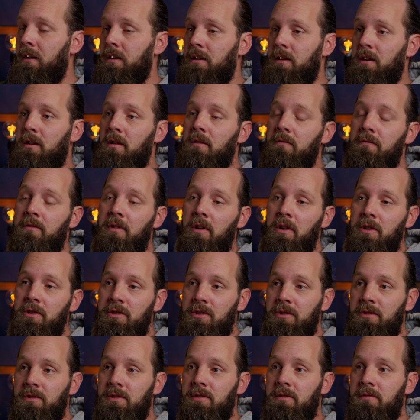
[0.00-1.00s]
The
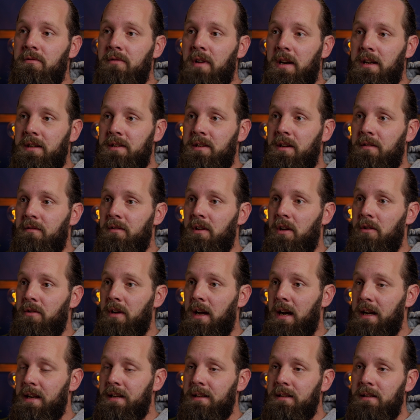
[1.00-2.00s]
conversion to Rec.
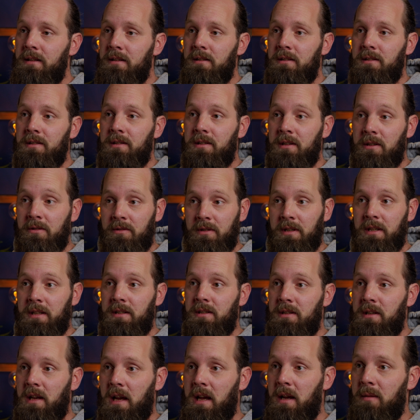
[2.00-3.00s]
709 still
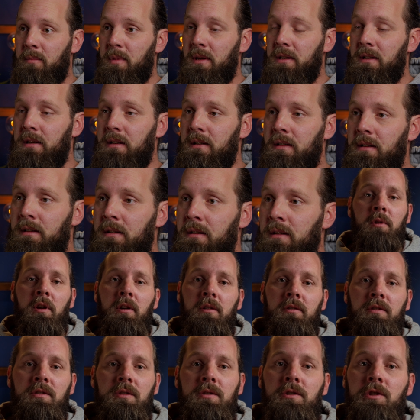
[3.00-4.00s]
needs to happen. I'm
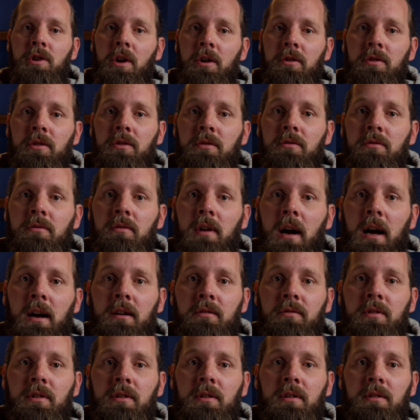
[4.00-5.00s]
going to show you
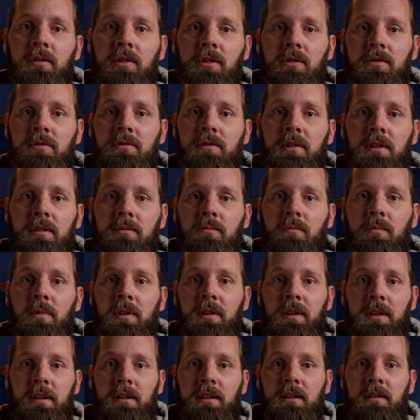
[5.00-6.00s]
how you can use it
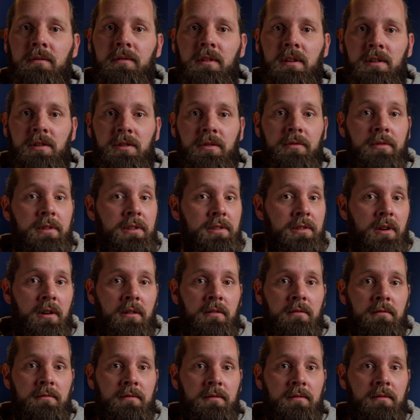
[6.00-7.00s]
within DaVinci
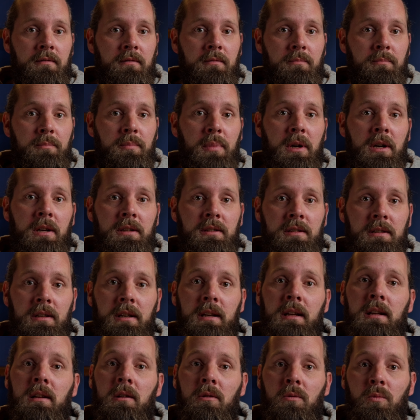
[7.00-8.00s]
Resolve, but
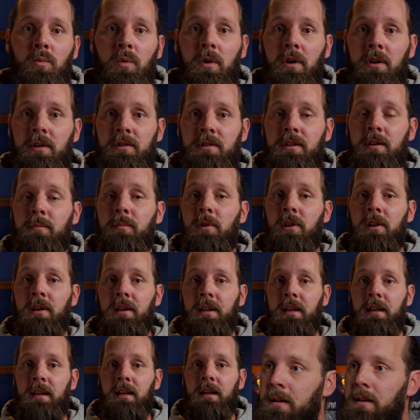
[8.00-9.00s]
it'll work
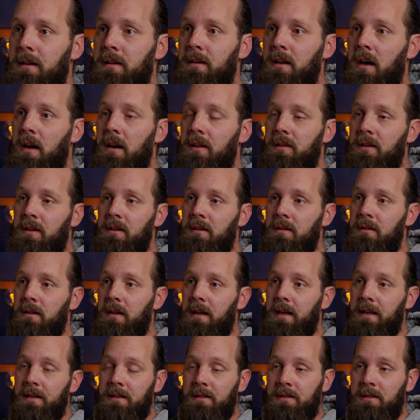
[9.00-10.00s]
similarly in other
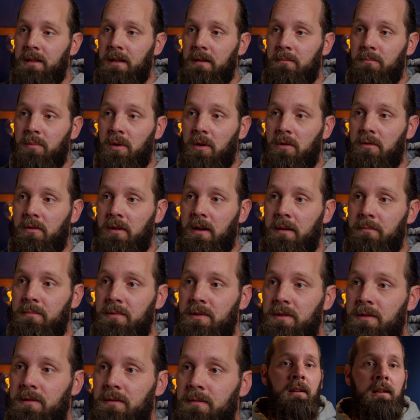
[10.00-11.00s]
editing
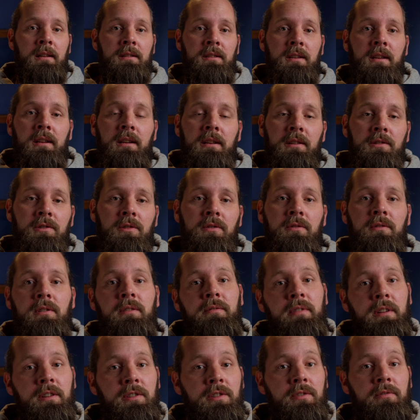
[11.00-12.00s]
programs. Let's get into
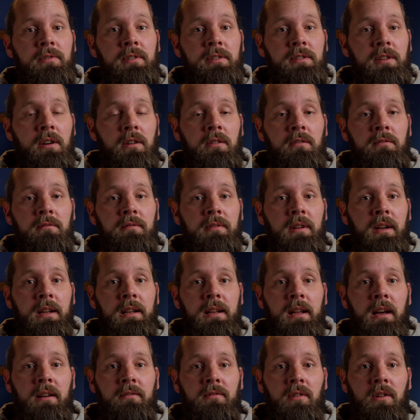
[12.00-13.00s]
DaVinci Resolve
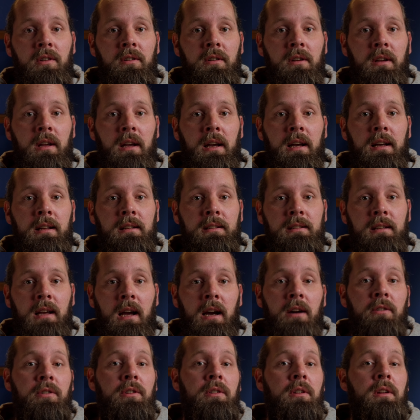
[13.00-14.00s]
and have a look at
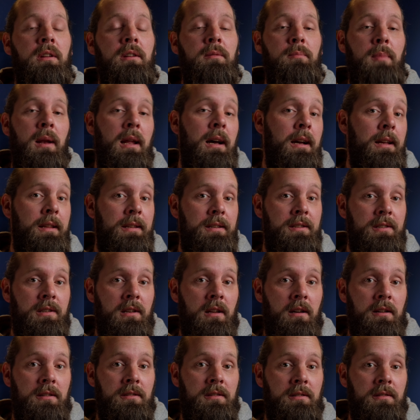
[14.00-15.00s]
how you can apply this
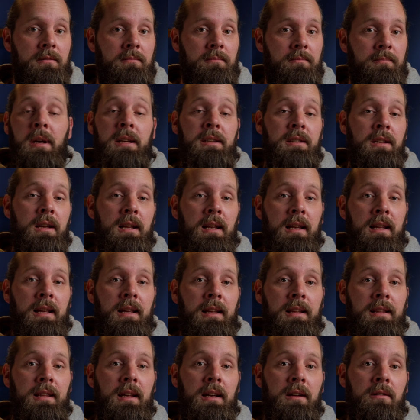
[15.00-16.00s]
LUT.
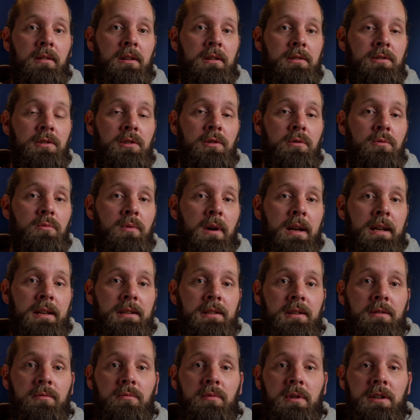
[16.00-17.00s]
Basically, there are two
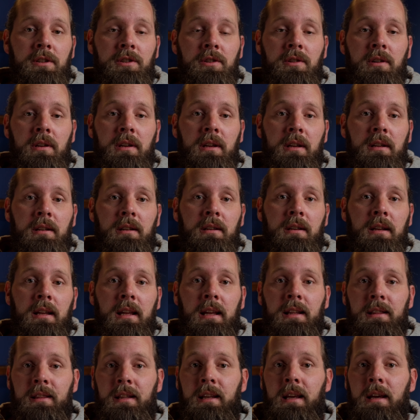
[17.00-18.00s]
ways in which you can
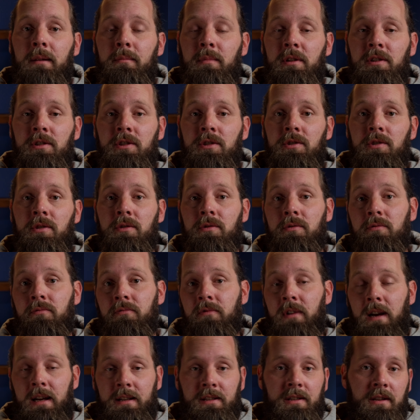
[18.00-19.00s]
get the image to
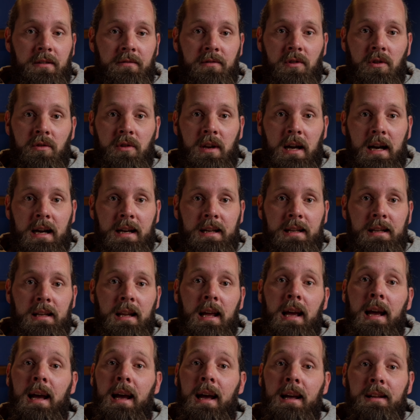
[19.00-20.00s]
Rec. 709
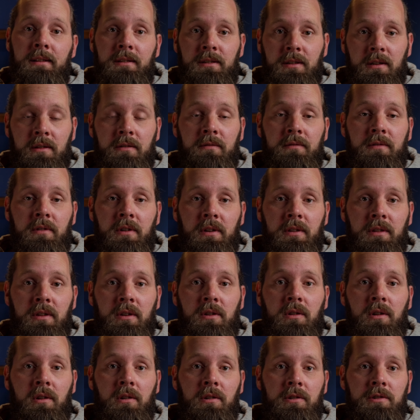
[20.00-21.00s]
and convert the
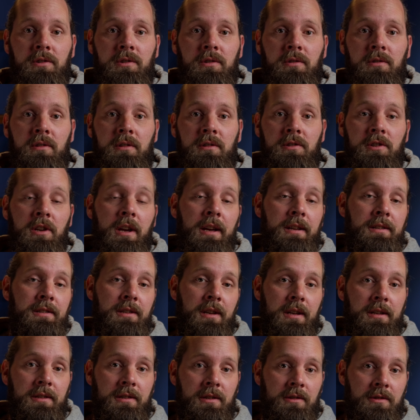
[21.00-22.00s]
colors to the
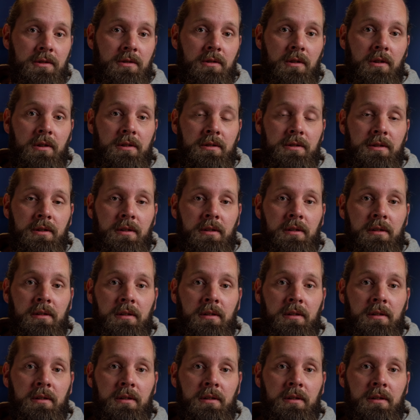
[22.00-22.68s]
GH6's colors.